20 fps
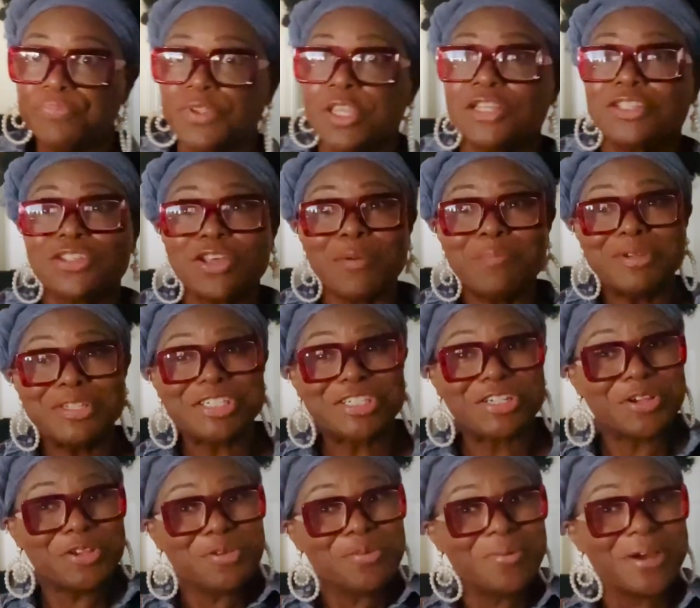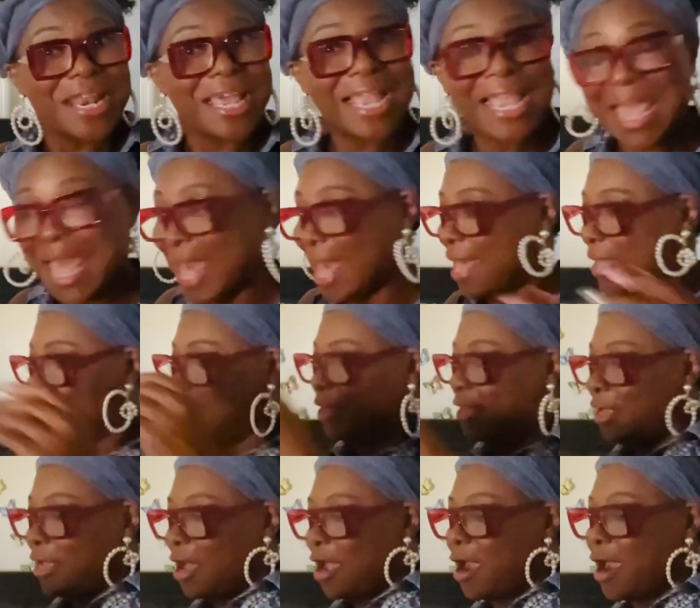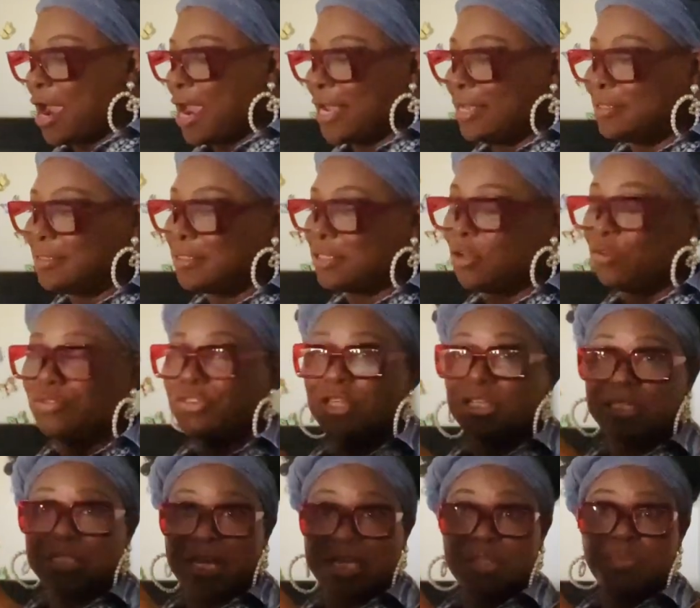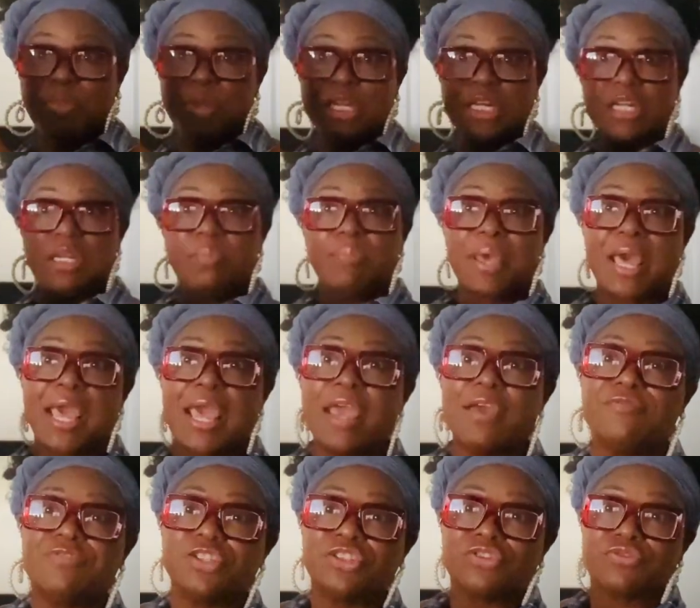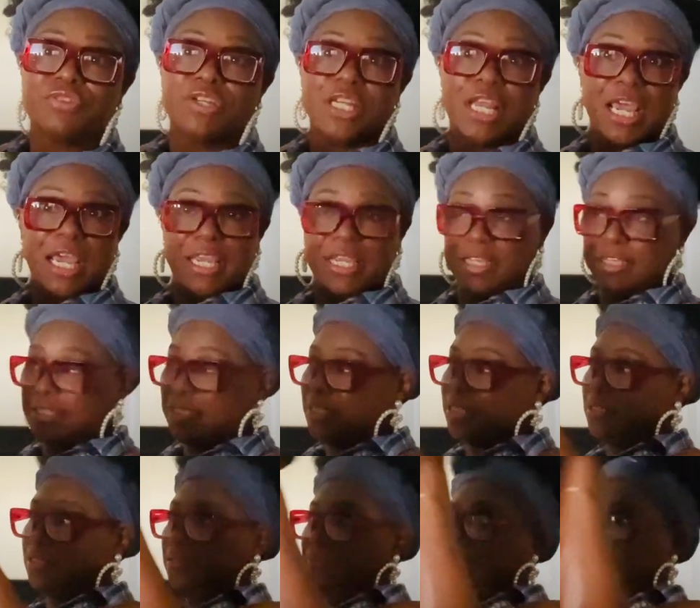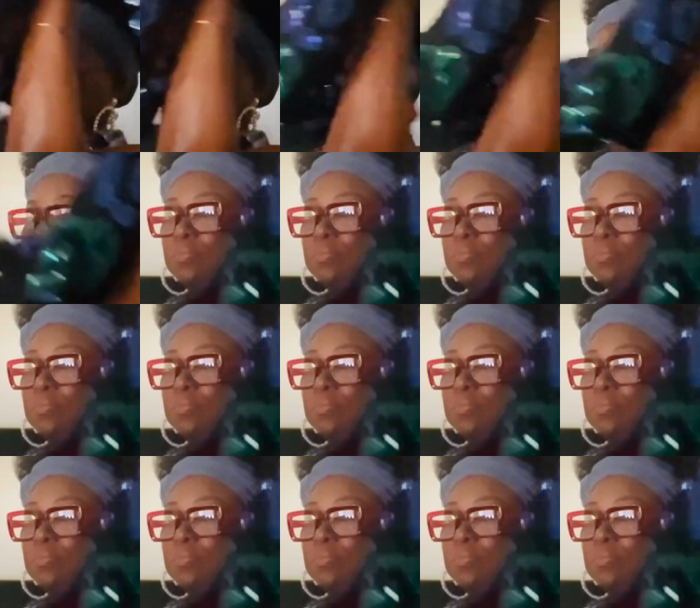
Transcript: So I'm gonna show you what I got. All right, so this has been in the bag for three days.